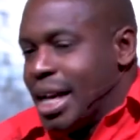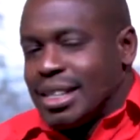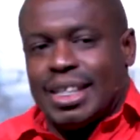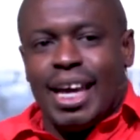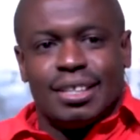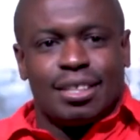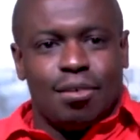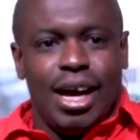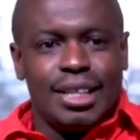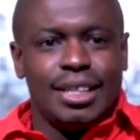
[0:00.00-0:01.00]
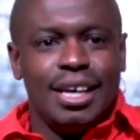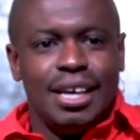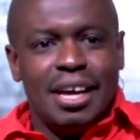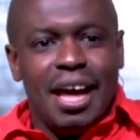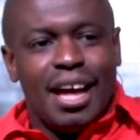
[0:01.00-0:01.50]
sense, right?
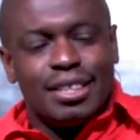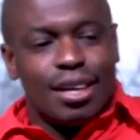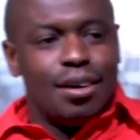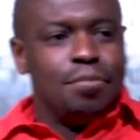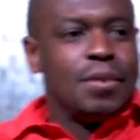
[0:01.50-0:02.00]
And so